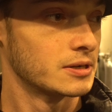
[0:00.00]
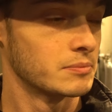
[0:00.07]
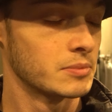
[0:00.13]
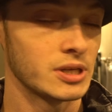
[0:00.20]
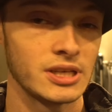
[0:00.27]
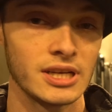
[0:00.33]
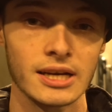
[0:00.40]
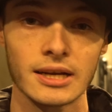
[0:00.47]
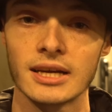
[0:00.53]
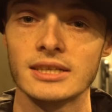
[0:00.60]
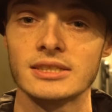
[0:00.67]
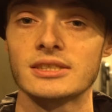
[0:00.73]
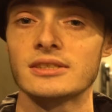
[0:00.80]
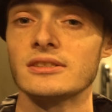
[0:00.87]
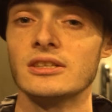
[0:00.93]
But yeah,
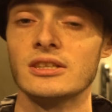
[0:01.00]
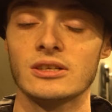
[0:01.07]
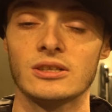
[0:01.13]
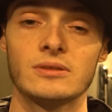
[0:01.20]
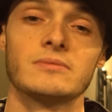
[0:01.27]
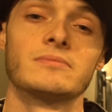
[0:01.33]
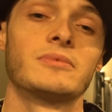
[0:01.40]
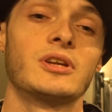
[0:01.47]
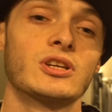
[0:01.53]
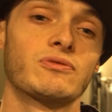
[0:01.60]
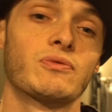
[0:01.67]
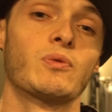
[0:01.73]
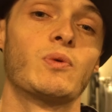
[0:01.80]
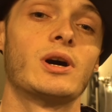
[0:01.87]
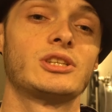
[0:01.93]
guys, thanks
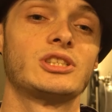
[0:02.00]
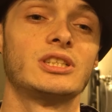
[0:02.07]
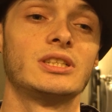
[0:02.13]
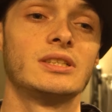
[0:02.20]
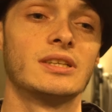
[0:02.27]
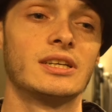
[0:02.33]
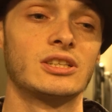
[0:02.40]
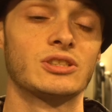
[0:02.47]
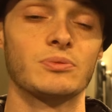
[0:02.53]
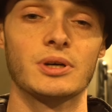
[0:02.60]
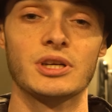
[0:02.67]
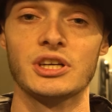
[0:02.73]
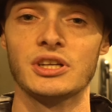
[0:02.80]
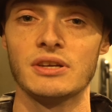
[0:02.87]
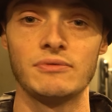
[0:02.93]
for watching. I just
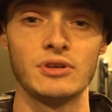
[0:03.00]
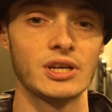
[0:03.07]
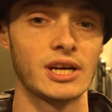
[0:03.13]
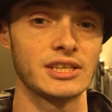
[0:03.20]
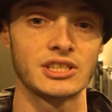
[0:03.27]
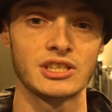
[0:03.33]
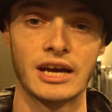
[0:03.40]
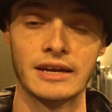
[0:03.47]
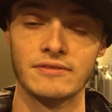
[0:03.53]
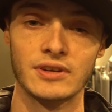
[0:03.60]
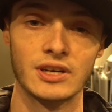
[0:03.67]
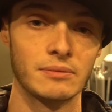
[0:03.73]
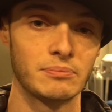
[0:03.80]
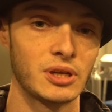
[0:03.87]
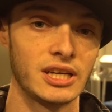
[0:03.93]
wanted to give you guys kind
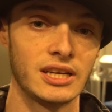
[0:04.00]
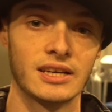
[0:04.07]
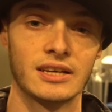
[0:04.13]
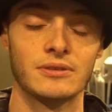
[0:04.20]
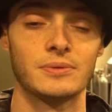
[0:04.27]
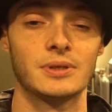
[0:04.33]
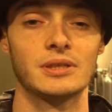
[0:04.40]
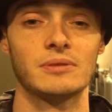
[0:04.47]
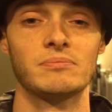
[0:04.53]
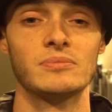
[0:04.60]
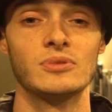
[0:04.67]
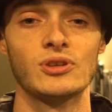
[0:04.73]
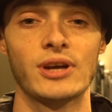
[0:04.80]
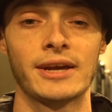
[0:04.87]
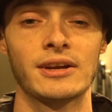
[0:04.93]
of an update. I don't want
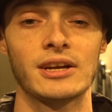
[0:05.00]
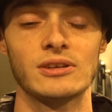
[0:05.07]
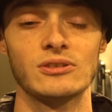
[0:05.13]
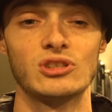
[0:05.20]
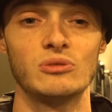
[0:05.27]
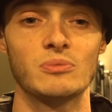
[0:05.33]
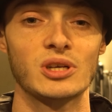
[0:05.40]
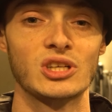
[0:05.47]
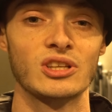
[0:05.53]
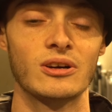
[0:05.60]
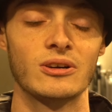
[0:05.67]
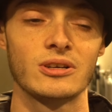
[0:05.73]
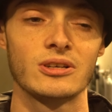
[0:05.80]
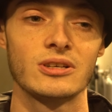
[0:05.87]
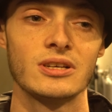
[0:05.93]
to drag it out too much
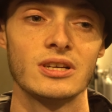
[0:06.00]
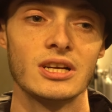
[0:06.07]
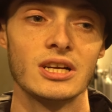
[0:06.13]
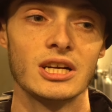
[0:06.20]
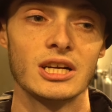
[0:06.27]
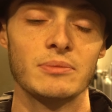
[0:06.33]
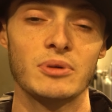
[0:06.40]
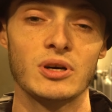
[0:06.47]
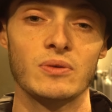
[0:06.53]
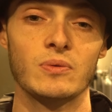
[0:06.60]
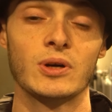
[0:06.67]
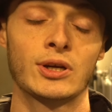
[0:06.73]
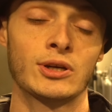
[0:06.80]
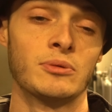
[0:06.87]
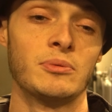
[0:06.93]
longer, but
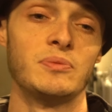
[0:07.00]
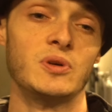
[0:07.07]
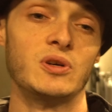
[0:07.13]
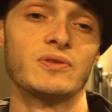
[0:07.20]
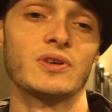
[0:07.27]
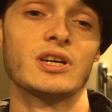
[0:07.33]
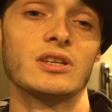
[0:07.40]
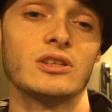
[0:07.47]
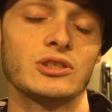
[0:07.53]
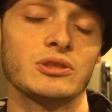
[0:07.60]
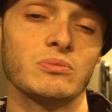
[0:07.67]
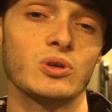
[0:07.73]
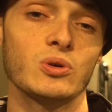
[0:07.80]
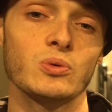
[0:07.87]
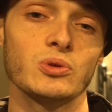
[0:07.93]
we're going to be moving on to
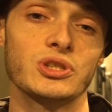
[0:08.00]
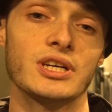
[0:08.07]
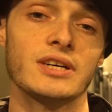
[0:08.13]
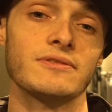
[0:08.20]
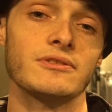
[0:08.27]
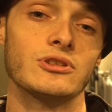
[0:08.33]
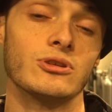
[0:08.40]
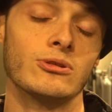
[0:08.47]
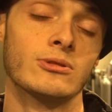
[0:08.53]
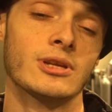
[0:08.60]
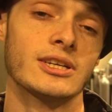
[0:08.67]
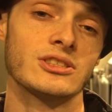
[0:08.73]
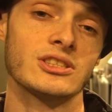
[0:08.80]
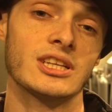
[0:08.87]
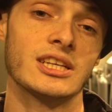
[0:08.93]
some cool stuff in
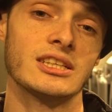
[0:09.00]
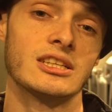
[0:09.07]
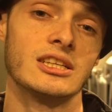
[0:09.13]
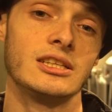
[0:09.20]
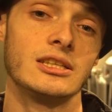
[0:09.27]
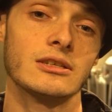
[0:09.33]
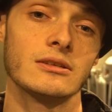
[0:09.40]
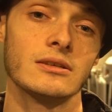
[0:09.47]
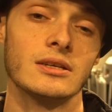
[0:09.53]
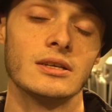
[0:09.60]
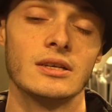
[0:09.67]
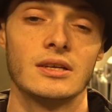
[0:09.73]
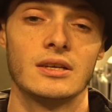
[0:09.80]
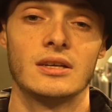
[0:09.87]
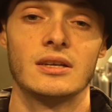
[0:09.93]
2019 here.
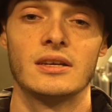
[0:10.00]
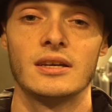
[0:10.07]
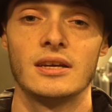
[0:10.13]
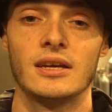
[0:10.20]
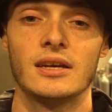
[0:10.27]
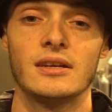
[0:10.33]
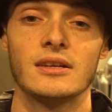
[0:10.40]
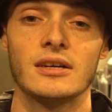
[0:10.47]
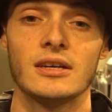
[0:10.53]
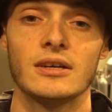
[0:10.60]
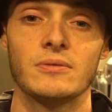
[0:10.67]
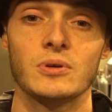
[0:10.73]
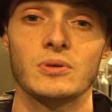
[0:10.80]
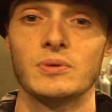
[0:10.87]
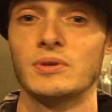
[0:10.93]
And
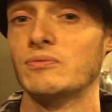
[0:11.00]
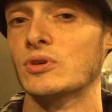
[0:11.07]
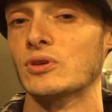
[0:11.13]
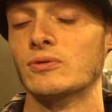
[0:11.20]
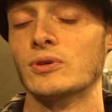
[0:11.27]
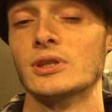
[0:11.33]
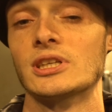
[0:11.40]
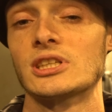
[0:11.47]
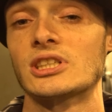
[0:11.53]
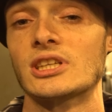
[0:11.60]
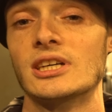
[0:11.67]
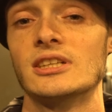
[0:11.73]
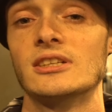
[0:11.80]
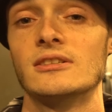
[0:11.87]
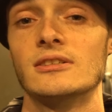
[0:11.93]
we're really
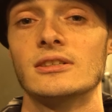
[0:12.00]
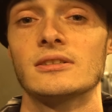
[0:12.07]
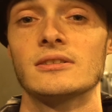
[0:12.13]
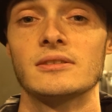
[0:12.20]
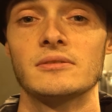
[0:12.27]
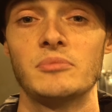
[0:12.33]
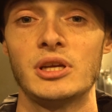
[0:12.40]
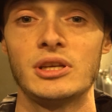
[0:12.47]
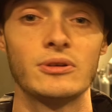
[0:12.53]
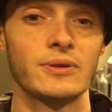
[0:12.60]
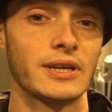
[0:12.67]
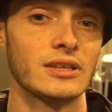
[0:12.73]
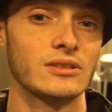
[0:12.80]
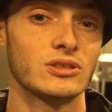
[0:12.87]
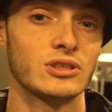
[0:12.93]
excited to be doing it.